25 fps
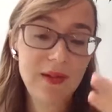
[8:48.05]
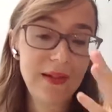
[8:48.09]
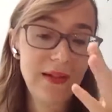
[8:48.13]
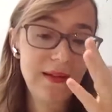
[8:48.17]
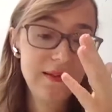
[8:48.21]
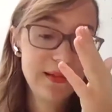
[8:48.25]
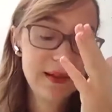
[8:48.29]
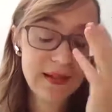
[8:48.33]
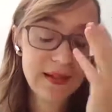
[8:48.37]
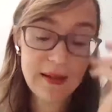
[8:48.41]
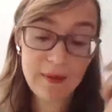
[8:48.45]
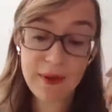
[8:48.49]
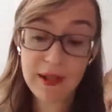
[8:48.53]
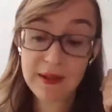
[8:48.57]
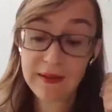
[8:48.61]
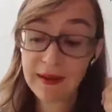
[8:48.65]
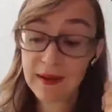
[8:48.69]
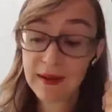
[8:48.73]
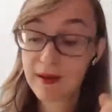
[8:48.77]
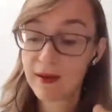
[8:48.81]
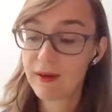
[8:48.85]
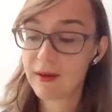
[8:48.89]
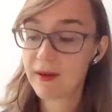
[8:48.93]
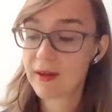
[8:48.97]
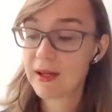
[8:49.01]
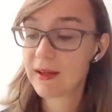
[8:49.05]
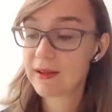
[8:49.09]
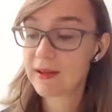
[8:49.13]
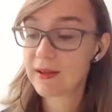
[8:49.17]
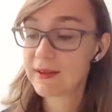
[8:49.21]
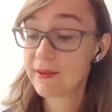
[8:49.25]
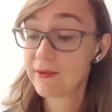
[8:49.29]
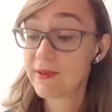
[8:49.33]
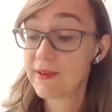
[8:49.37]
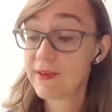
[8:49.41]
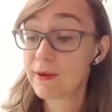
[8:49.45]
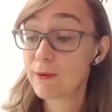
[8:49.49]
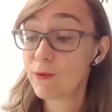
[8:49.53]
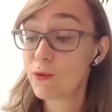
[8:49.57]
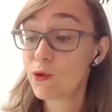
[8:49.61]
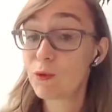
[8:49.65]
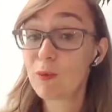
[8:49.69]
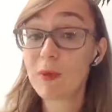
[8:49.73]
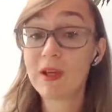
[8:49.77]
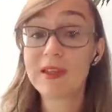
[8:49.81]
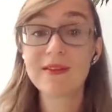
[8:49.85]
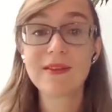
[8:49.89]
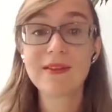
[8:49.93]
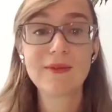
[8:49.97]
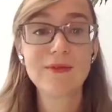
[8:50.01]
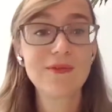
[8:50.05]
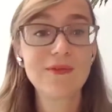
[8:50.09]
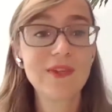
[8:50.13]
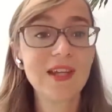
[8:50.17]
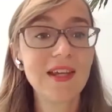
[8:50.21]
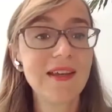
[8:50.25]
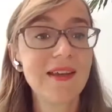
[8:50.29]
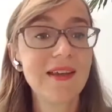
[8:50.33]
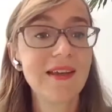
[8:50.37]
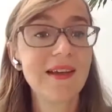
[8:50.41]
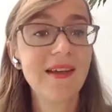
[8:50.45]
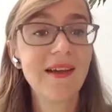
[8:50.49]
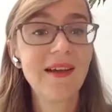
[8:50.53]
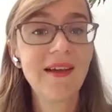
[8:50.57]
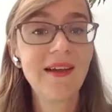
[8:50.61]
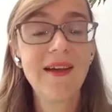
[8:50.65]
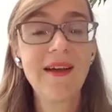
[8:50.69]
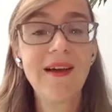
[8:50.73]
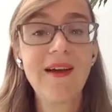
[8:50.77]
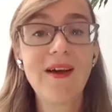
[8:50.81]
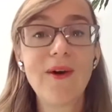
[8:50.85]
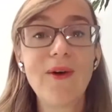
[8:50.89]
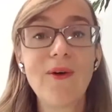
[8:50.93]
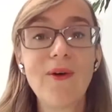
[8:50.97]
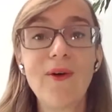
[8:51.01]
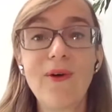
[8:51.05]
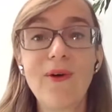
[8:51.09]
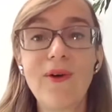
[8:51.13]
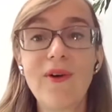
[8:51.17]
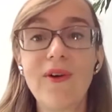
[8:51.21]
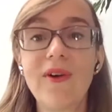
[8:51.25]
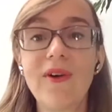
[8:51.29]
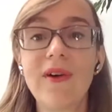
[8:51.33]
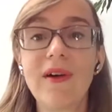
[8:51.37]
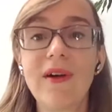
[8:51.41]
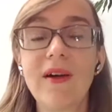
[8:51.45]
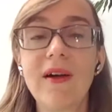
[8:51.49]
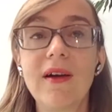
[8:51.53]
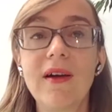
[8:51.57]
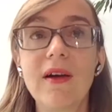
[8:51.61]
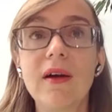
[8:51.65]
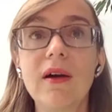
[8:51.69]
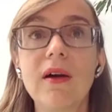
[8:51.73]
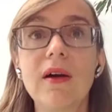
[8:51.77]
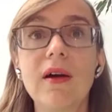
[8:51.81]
is climate activism specific, or